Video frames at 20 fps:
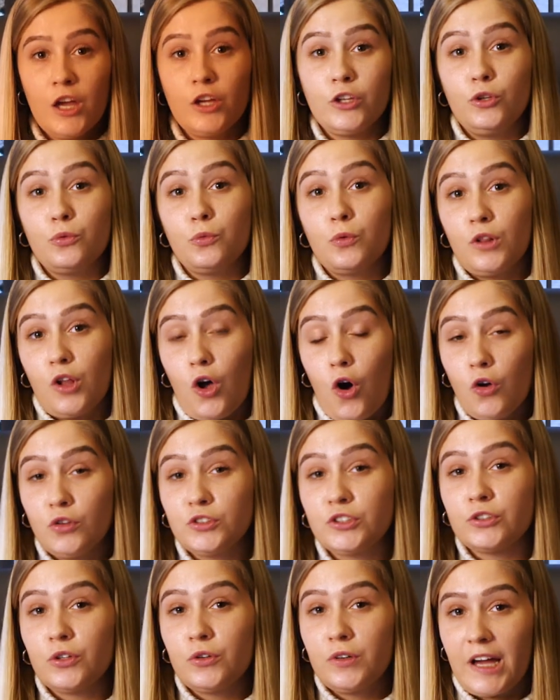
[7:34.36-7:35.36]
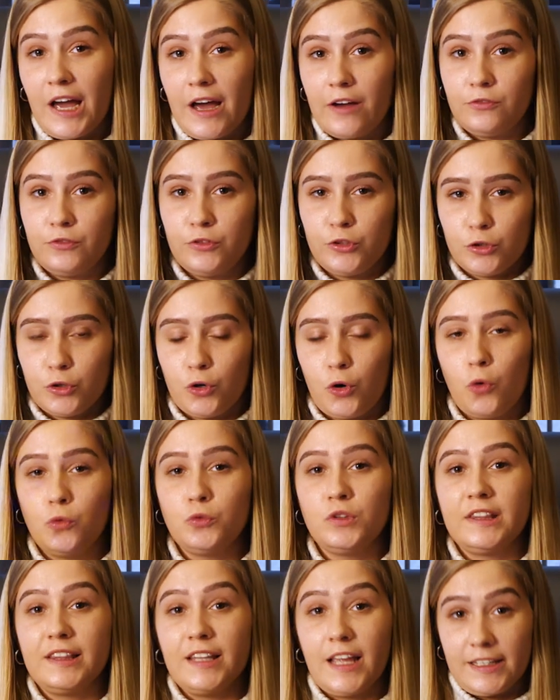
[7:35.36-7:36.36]
You will also have your
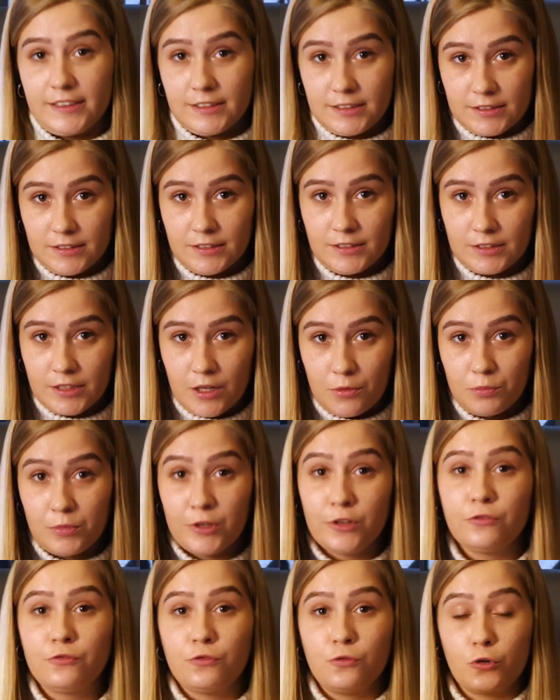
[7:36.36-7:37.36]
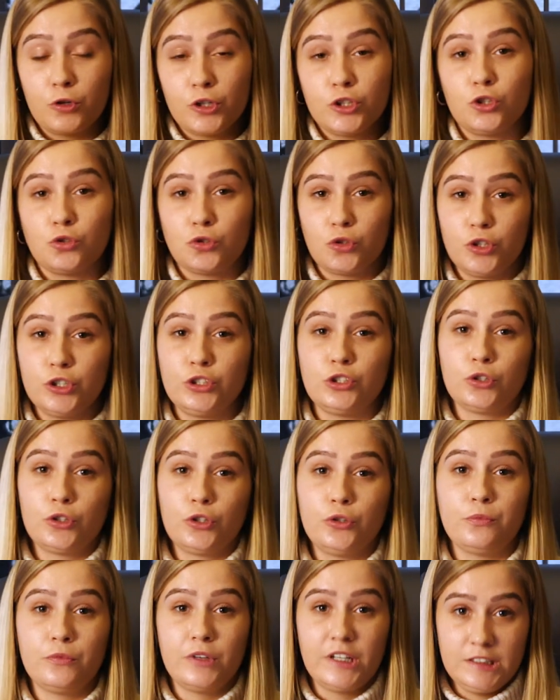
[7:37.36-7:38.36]
own license number for
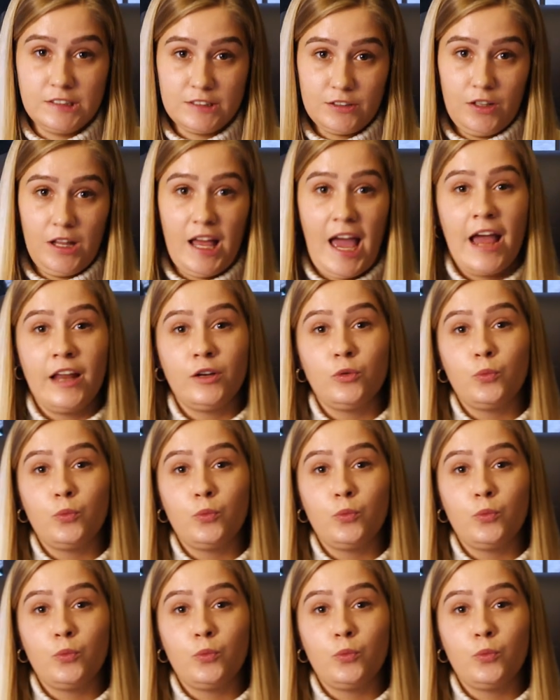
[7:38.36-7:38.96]
short-term rental, and